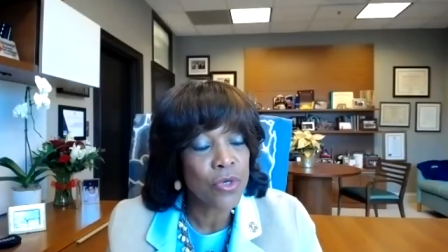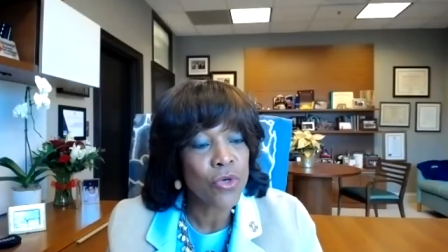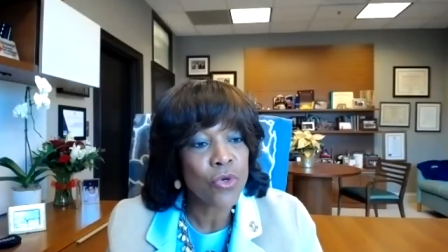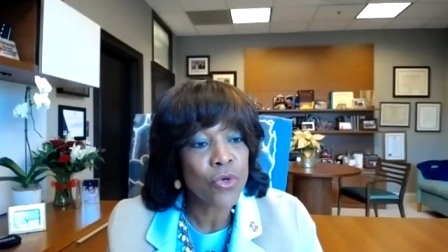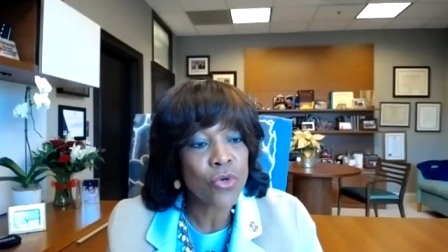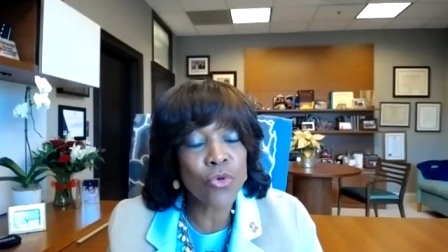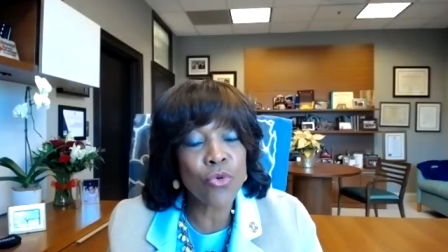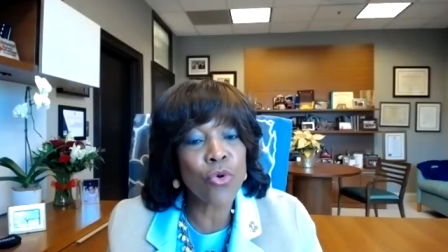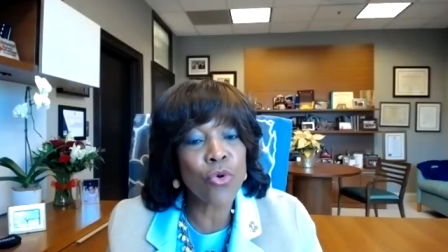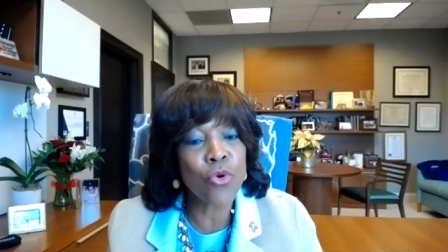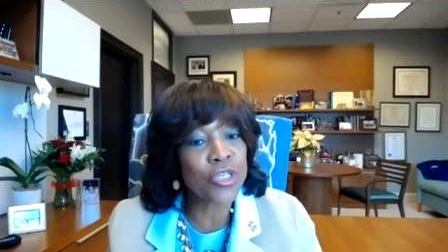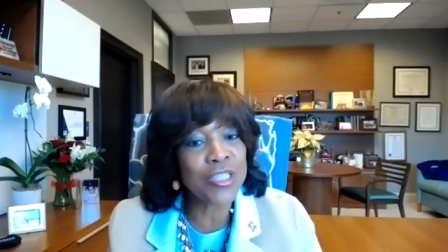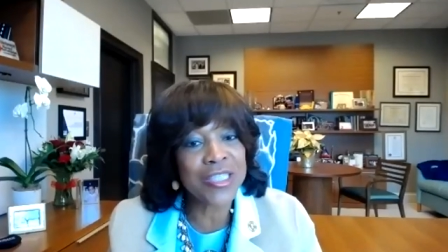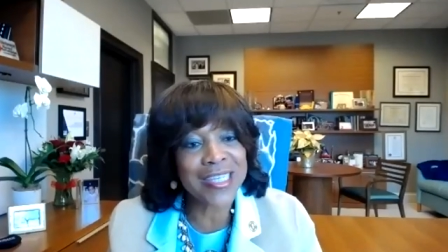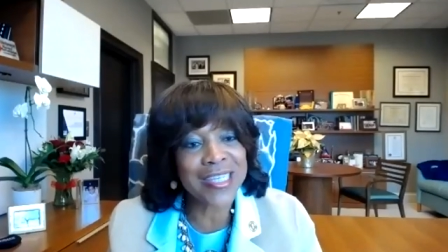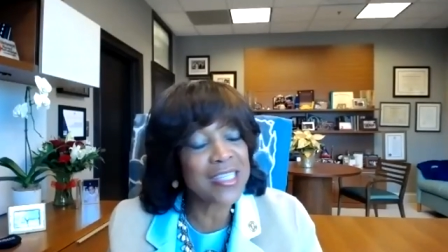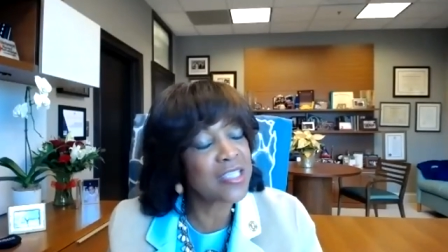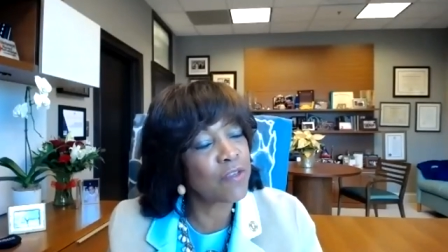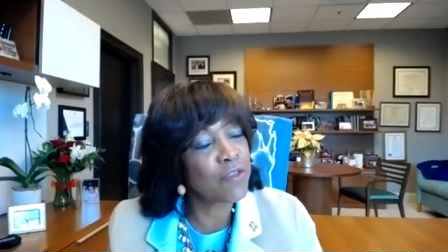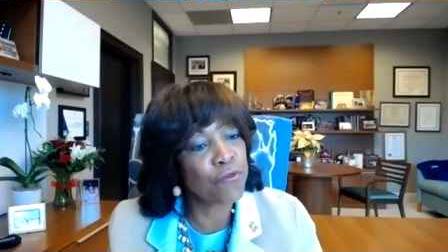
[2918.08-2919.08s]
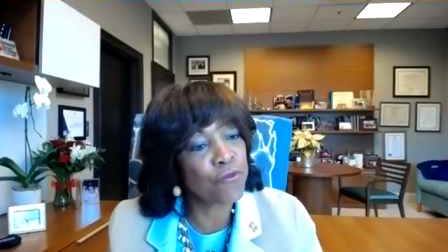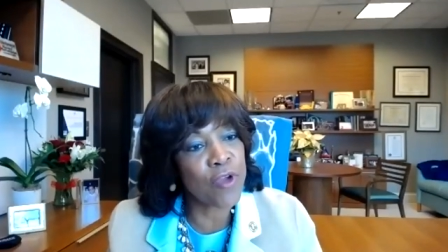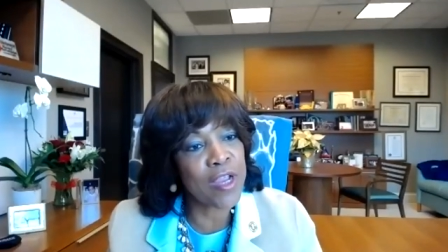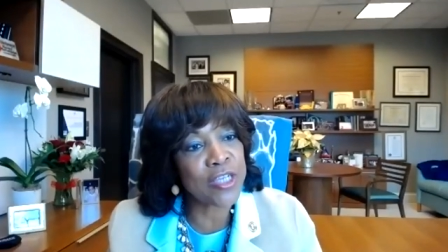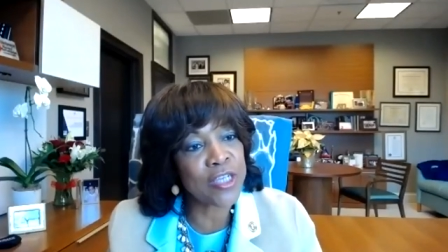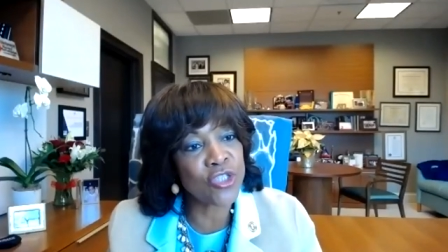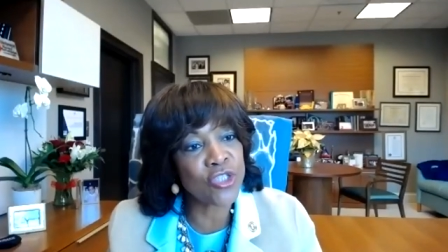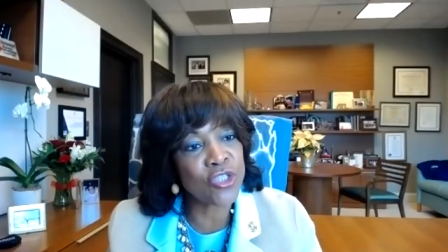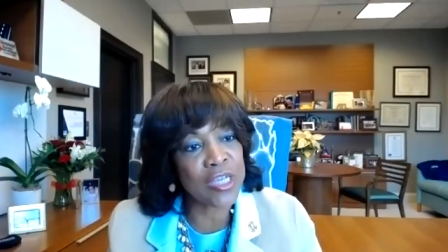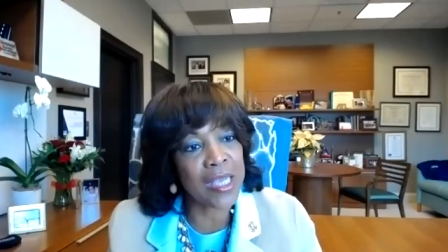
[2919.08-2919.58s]
who are
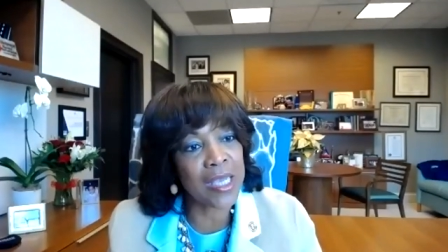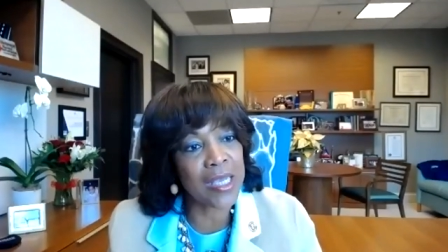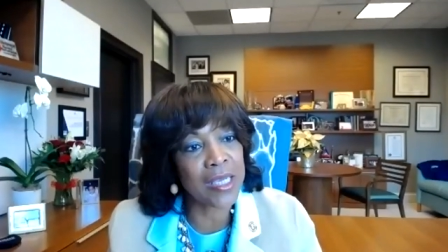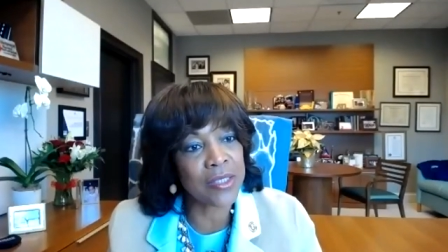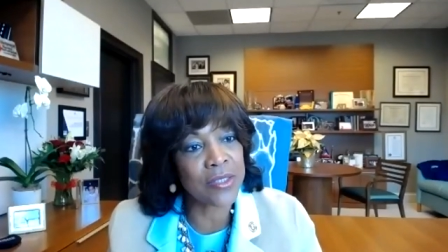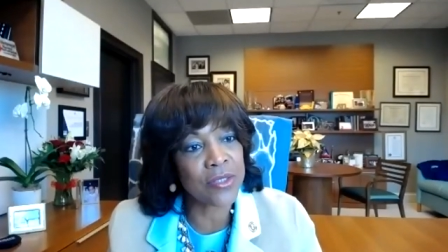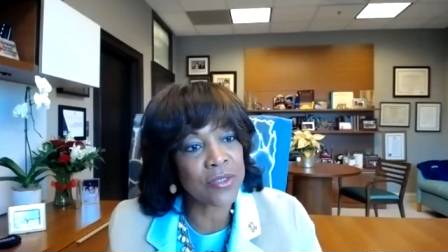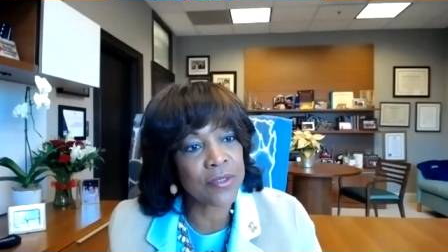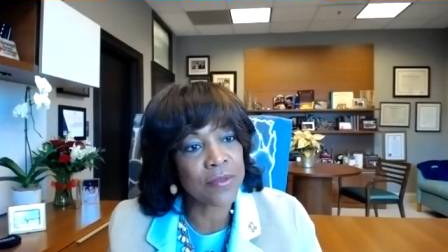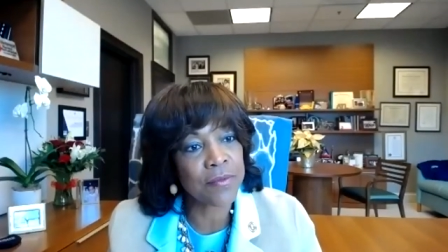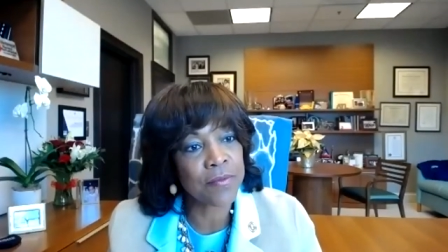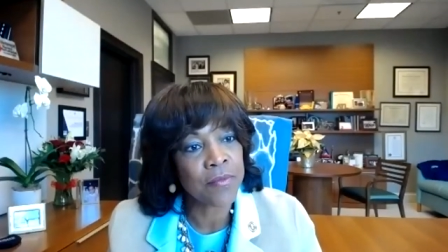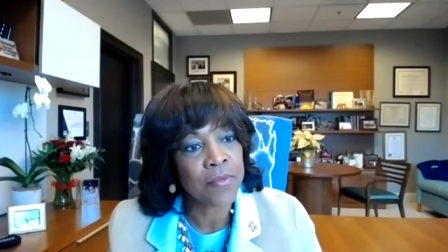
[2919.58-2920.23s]
disenfranchised.